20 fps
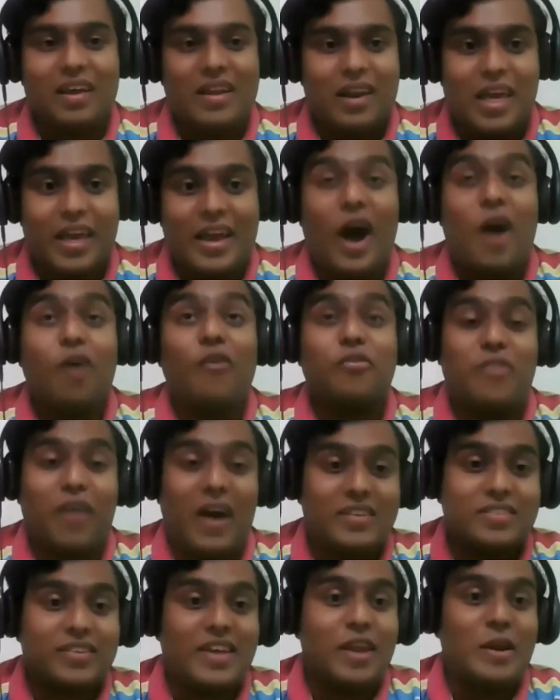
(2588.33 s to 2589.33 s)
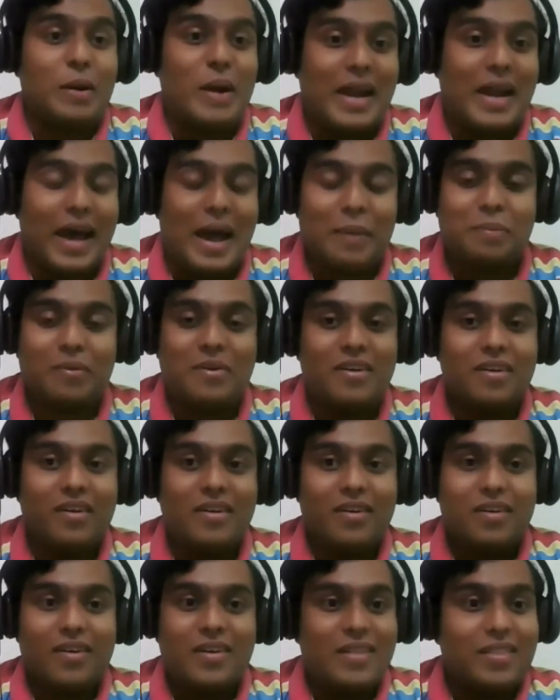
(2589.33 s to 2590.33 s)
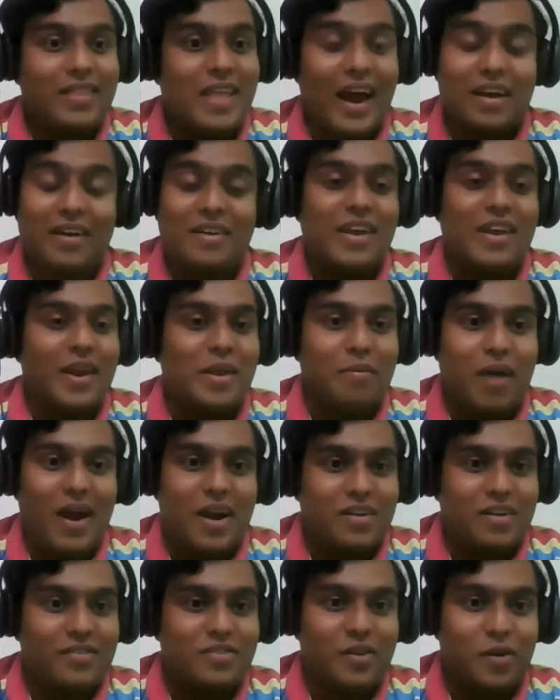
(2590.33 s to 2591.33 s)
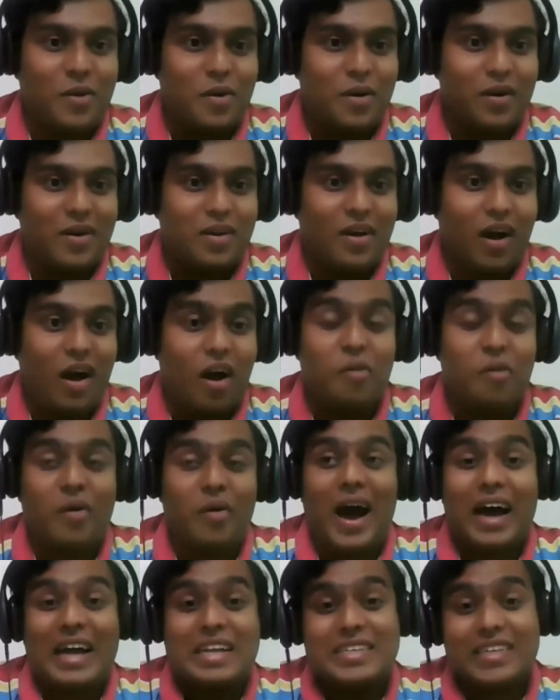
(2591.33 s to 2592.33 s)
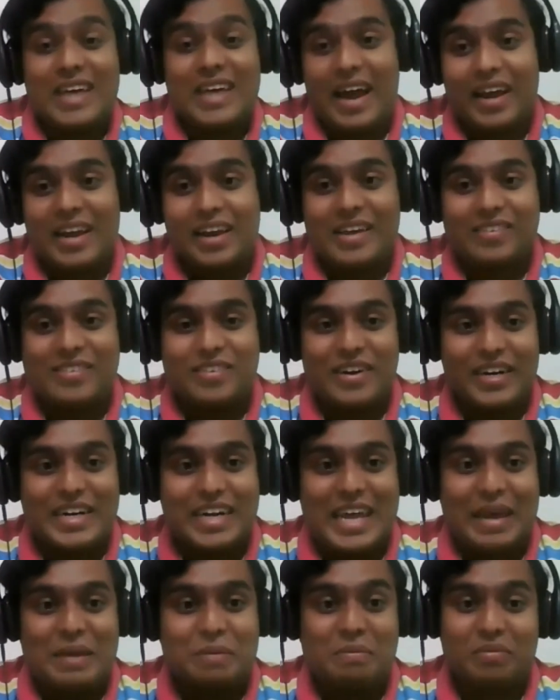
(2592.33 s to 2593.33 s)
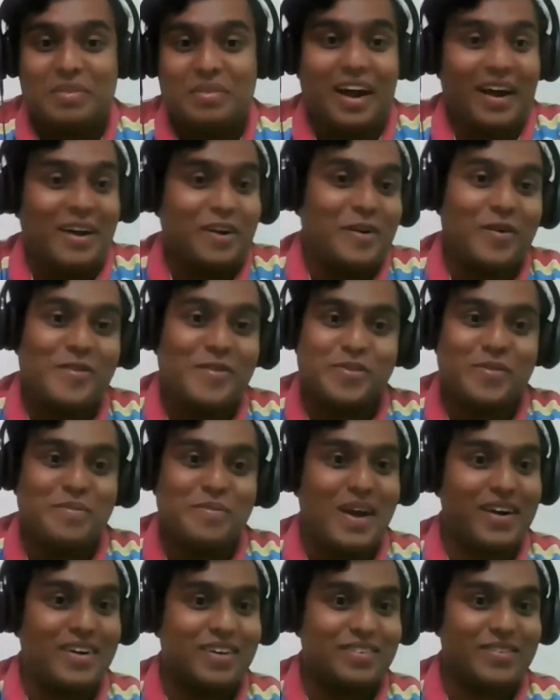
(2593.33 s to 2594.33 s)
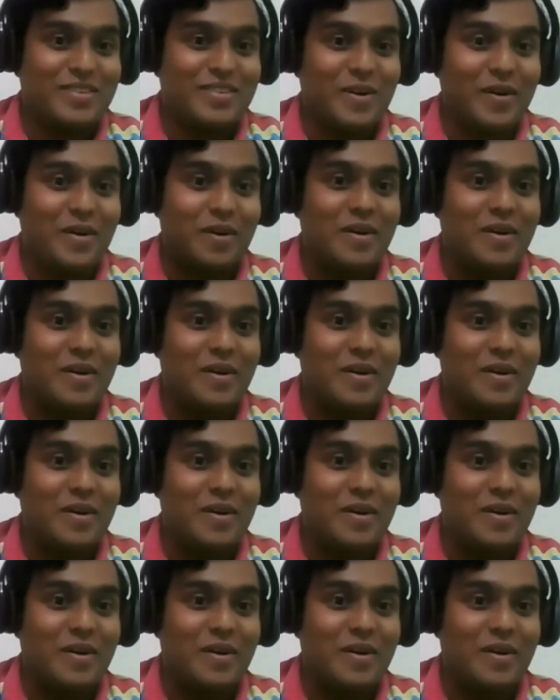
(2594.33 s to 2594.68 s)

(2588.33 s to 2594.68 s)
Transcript: like, how fast can you adapt? That really matters a lot. How agile is your team? That also matters a lot.